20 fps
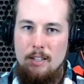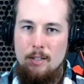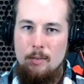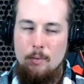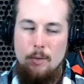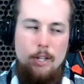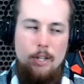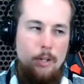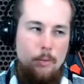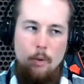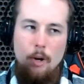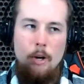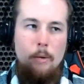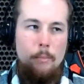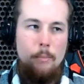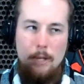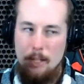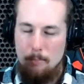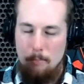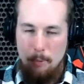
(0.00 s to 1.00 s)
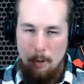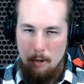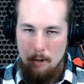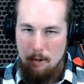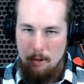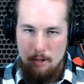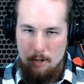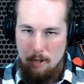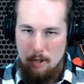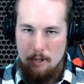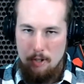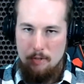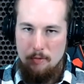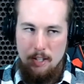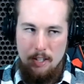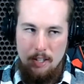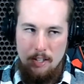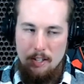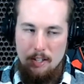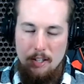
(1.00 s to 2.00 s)
We didn't want to be a part of the Church of
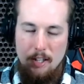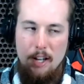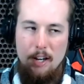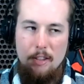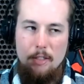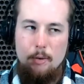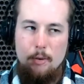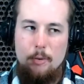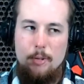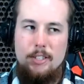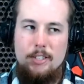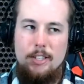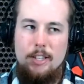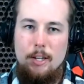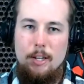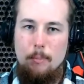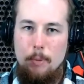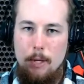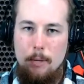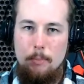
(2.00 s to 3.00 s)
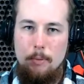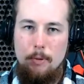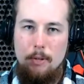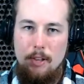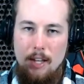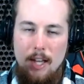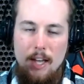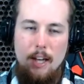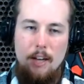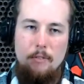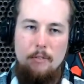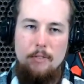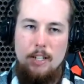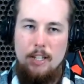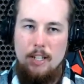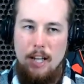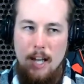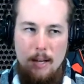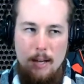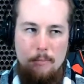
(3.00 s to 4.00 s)
England. A lot of the reason that people left
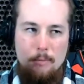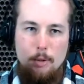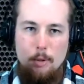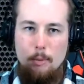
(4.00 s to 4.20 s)
and came to